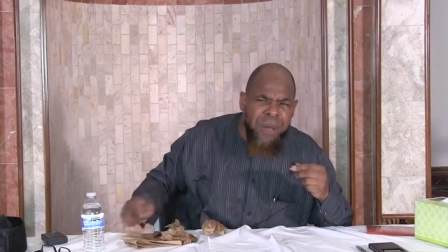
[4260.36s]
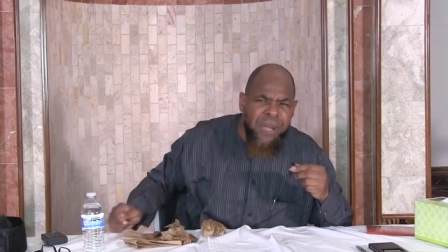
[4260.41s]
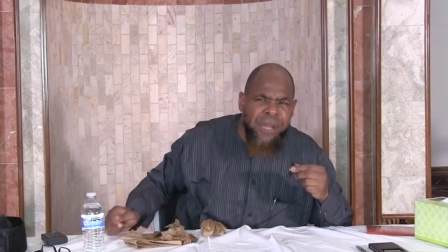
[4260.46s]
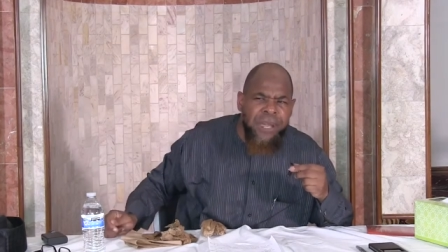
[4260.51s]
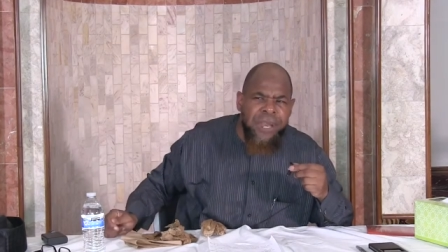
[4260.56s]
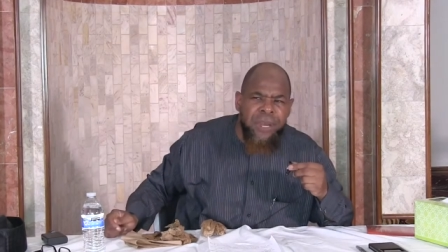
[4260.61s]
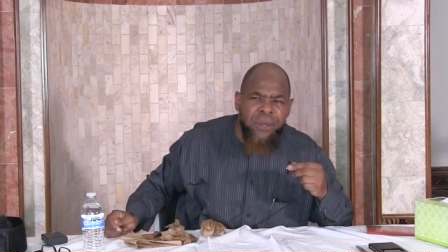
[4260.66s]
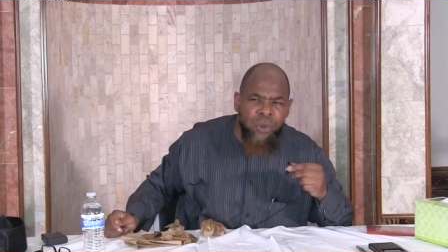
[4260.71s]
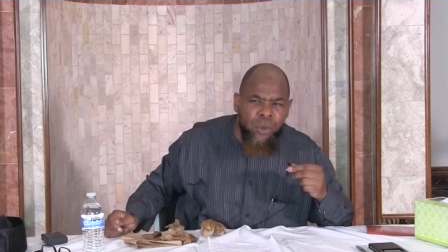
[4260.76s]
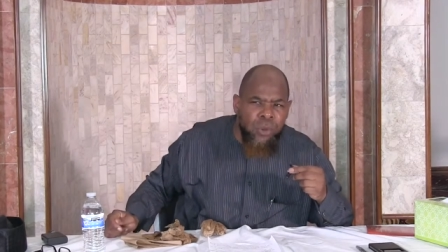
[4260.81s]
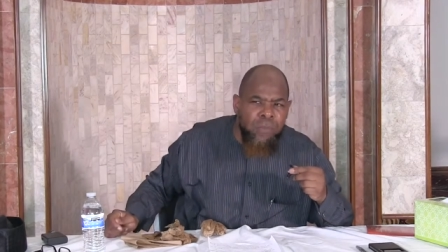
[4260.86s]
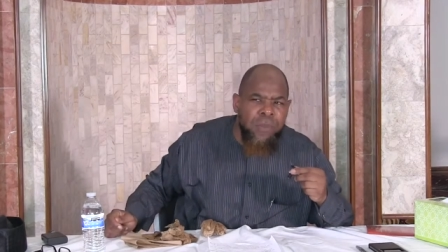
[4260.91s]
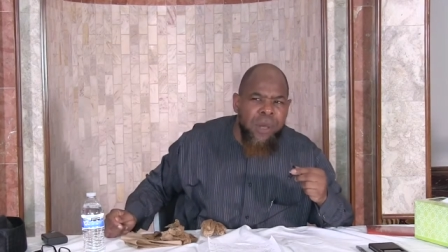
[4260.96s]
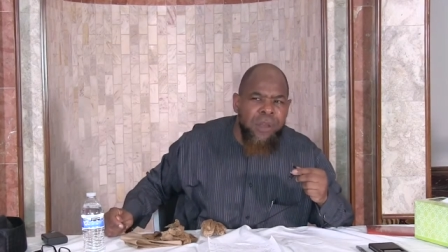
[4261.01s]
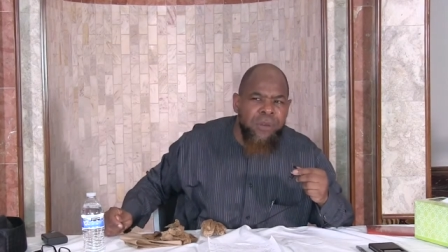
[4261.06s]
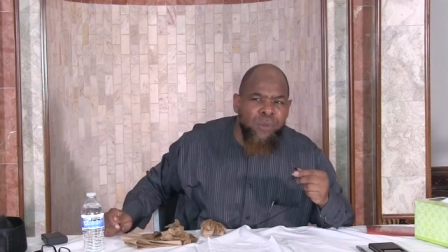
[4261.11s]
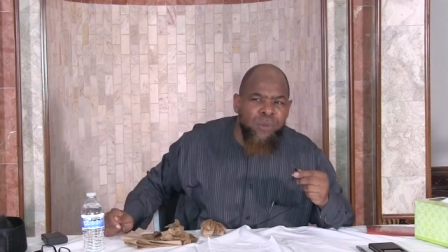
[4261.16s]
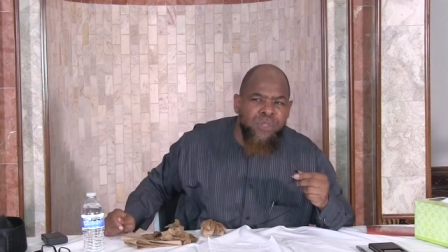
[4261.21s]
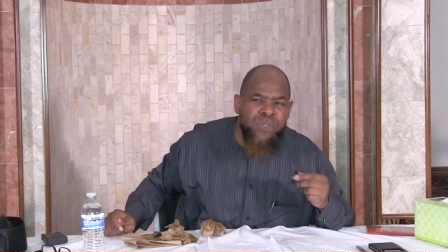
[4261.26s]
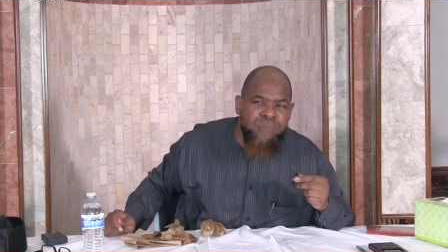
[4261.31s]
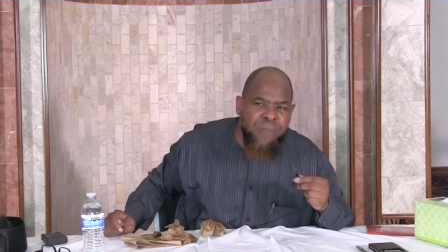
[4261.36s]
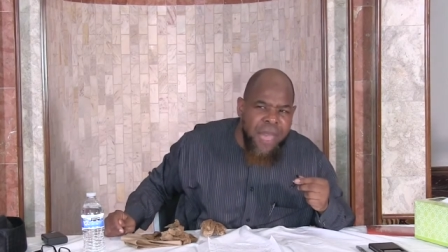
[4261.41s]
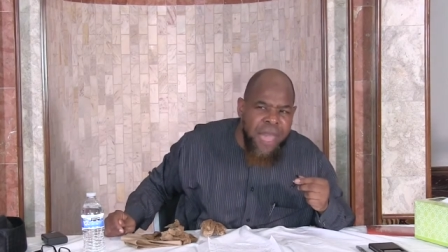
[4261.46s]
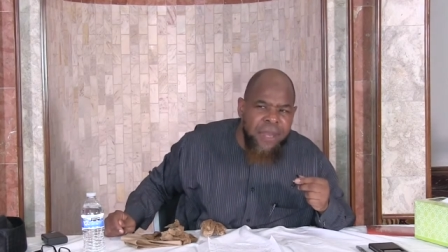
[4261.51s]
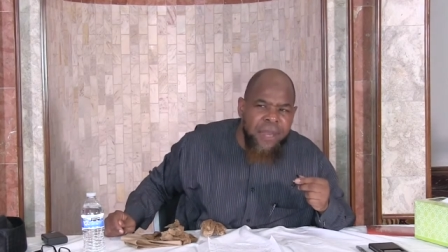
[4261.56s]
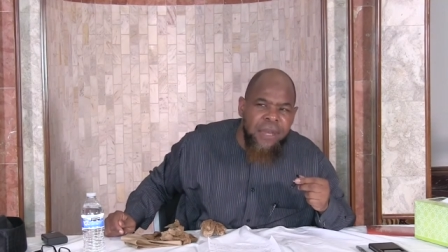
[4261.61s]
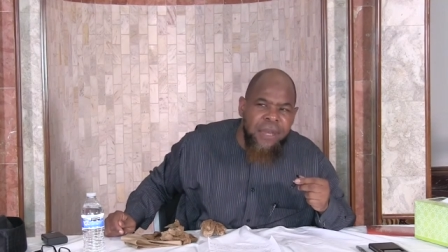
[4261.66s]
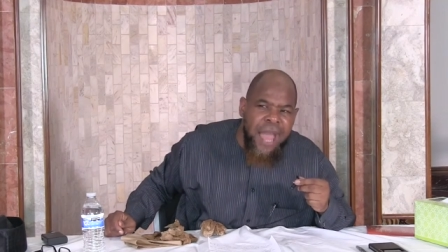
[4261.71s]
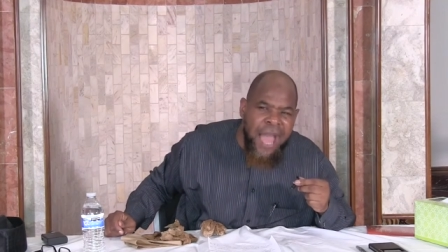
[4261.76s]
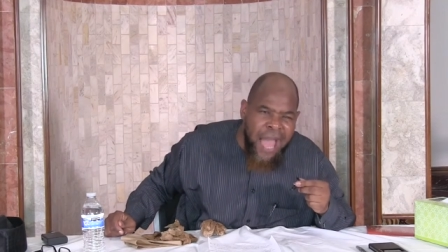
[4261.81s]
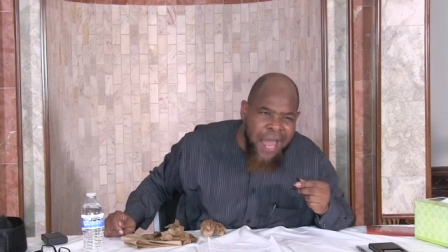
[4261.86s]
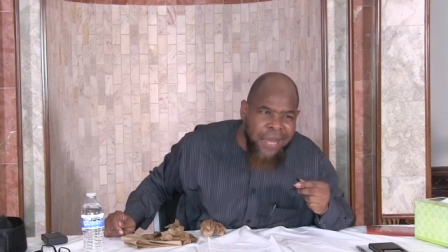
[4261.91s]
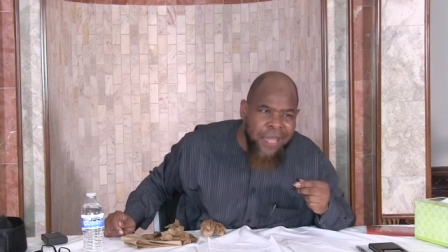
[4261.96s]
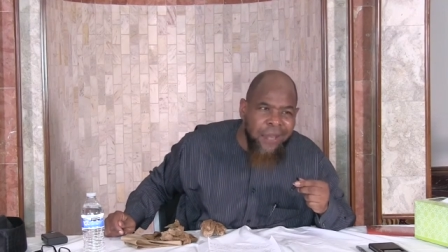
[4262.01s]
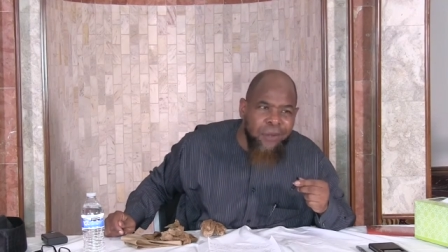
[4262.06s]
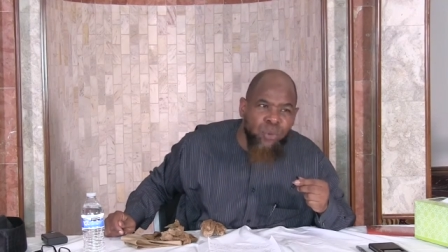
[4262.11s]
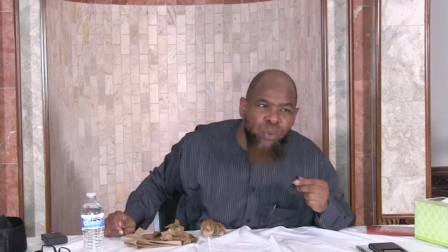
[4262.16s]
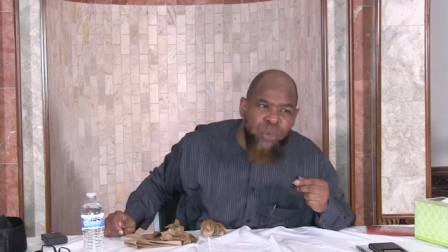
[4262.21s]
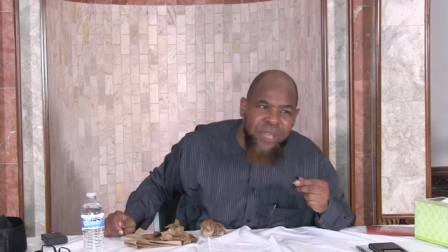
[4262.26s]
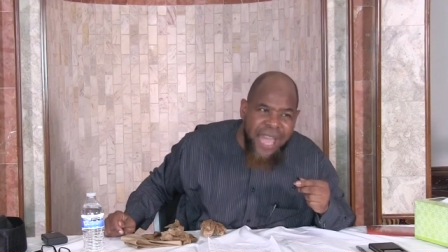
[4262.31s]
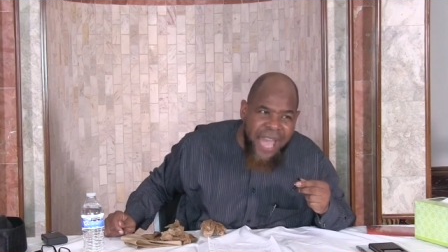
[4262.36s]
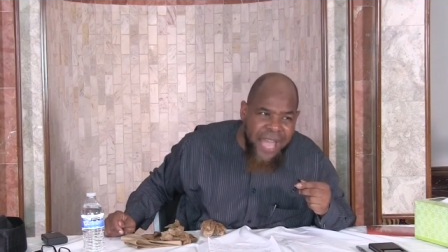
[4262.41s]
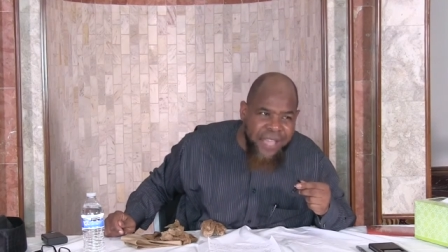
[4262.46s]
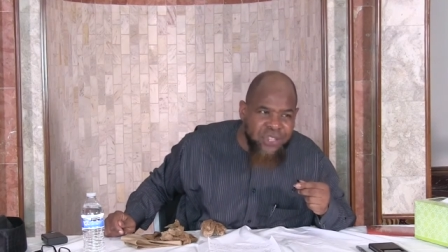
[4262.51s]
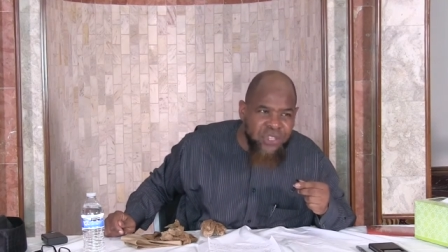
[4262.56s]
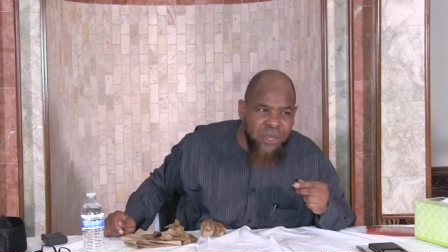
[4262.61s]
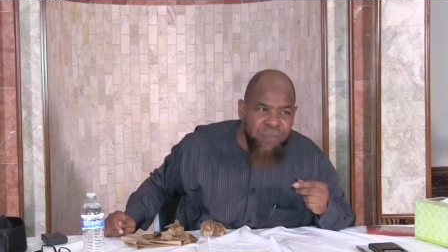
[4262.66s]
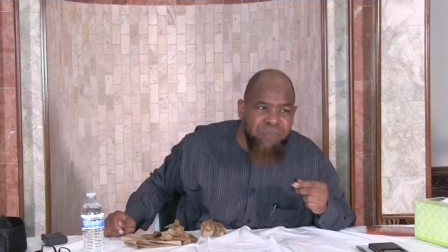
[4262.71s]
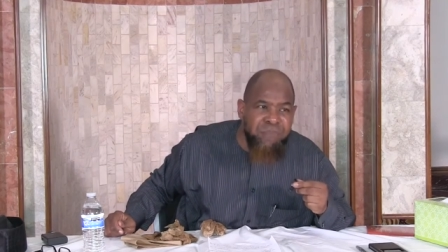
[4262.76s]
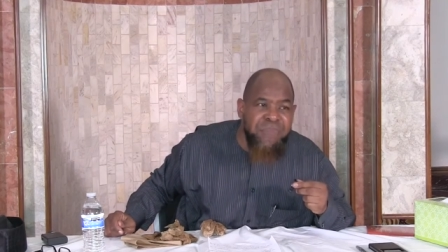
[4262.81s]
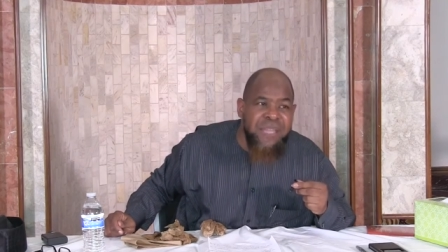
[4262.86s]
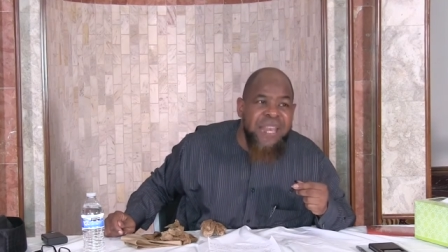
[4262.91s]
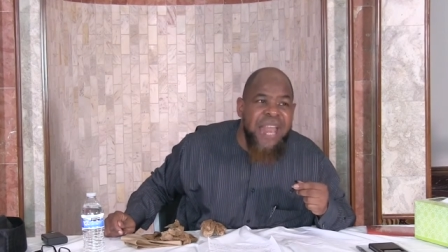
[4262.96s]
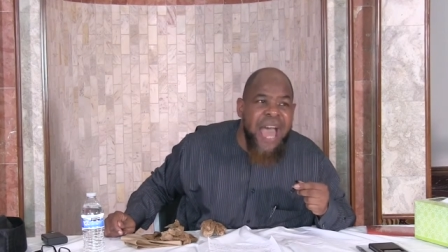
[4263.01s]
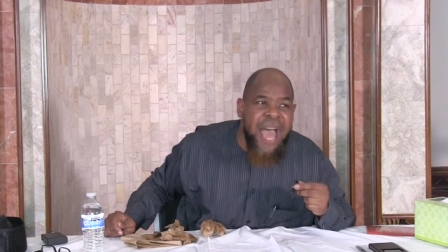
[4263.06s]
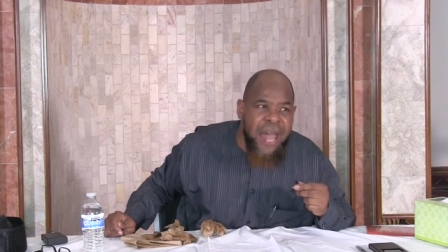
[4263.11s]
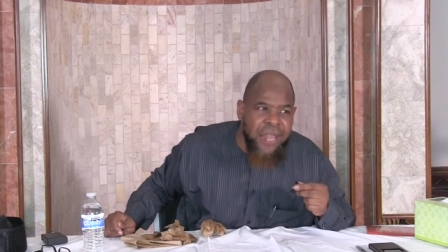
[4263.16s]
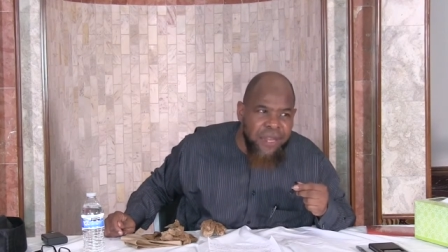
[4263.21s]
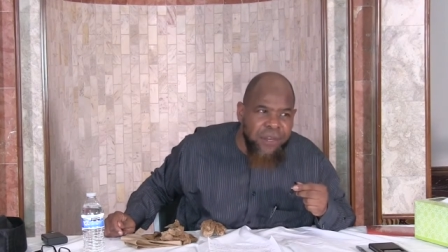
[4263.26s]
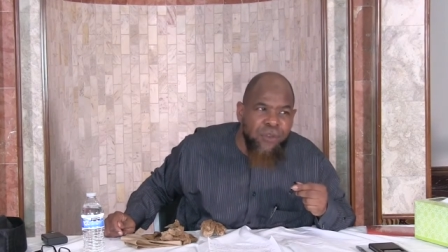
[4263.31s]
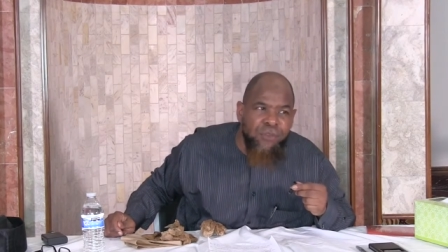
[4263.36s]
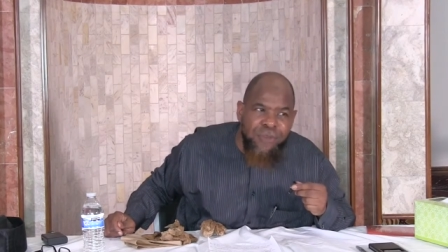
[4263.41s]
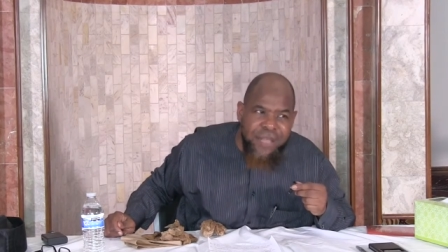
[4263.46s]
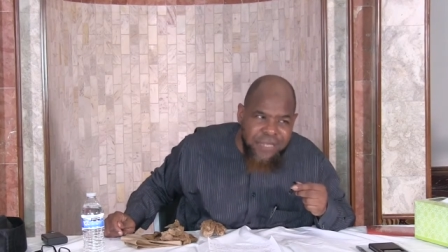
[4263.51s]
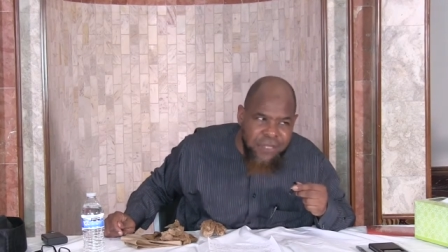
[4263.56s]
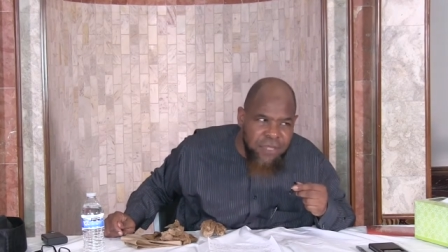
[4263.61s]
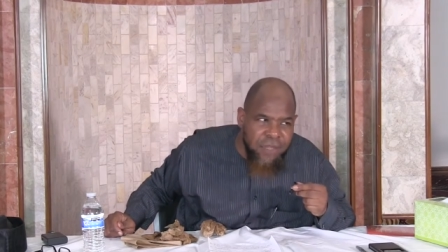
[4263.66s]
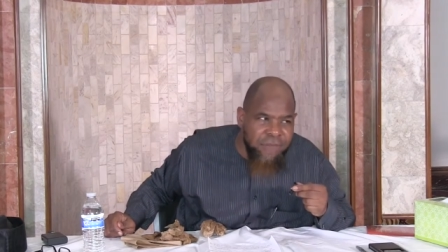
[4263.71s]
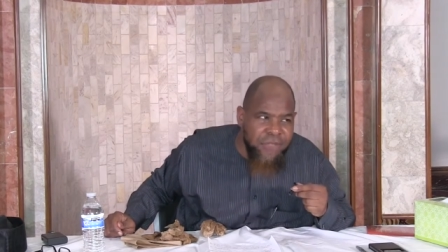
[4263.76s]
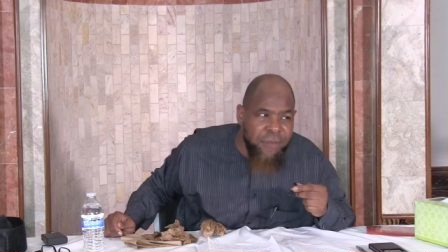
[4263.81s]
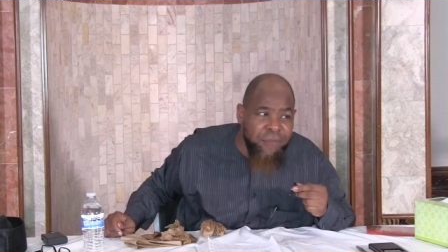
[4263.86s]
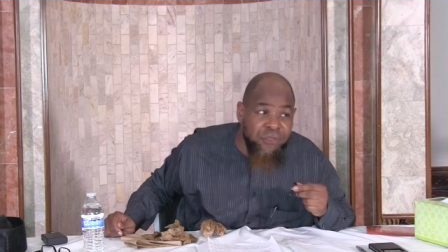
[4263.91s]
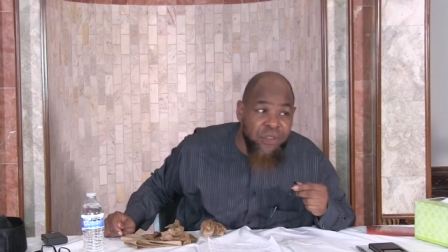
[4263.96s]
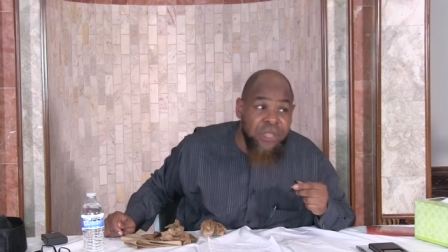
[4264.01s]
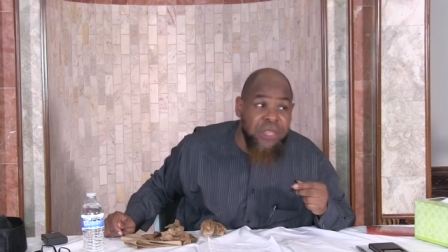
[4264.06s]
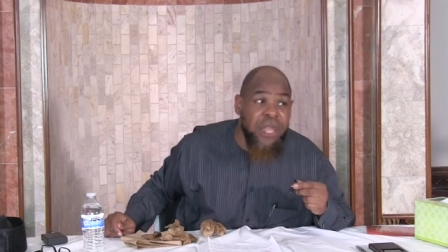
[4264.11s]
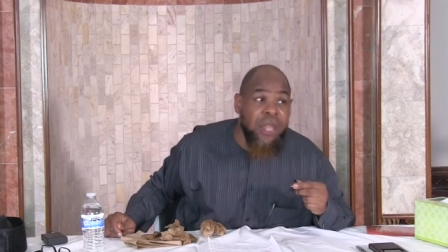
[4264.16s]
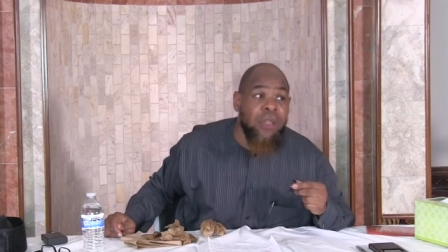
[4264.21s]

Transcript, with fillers: Bakr and Umar and Uthman and Ali and Mukash and Bilal and the rest of them,